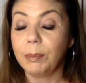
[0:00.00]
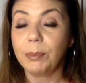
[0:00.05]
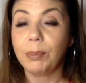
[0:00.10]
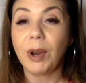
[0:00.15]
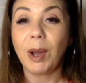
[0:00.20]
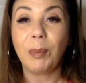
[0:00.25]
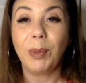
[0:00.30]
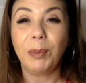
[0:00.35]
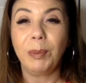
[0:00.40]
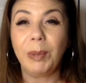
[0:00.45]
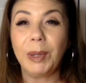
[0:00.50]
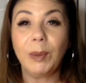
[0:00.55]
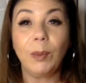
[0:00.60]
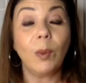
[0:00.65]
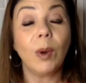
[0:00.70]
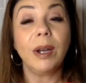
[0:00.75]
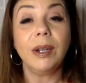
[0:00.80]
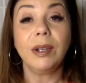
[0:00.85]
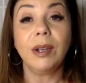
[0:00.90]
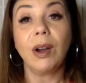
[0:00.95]
probably
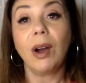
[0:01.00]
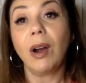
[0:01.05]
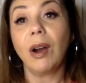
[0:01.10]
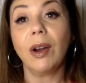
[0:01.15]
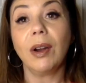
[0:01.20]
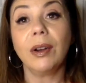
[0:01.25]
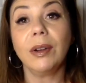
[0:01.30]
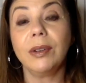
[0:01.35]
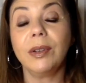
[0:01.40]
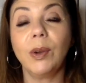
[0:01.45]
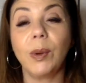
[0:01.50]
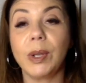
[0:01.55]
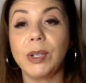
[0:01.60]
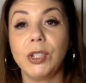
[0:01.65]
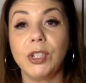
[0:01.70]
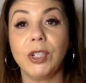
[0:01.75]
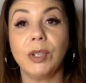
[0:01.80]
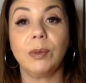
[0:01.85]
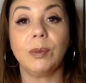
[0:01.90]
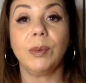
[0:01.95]
one card
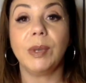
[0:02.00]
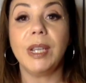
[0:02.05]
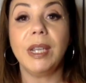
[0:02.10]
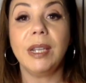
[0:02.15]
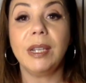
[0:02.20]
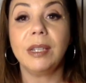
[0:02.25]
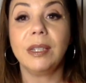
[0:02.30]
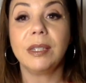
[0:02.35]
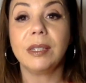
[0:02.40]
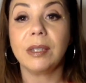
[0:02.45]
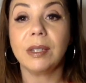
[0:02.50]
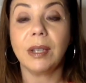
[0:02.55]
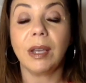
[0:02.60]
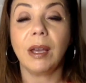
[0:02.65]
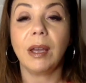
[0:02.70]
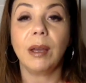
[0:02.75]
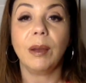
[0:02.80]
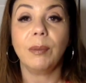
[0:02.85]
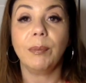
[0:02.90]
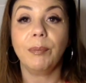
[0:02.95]
question reads
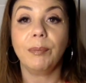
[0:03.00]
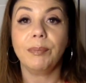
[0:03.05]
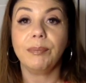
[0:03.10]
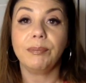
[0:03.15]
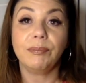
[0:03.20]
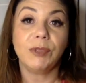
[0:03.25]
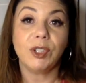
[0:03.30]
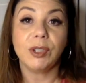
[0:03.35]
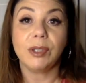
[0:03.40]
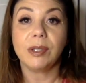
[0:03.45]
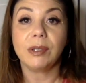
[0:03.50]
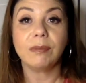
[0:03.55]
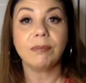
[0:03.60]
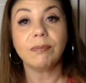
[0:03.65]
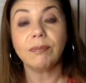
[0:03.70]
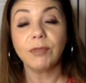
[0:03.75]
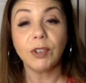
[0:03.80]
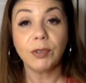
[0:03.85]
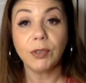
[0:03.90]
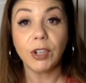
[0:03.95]
just
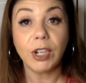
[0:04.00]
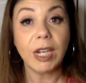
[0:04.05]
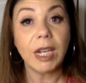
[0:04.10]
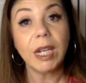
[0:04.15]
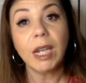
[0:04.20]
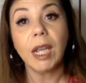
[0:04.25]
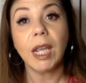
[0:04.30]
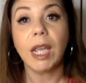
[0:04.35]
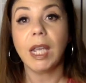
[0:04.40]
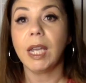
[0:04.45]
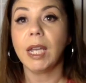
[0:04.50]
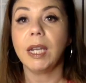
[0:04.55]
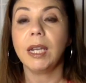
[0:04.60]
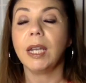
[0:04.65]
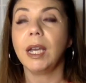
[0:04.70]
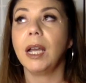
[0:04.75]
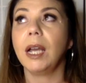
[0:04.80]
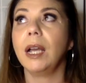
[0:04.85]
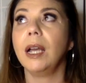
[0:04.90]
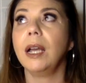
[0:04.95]
for free, and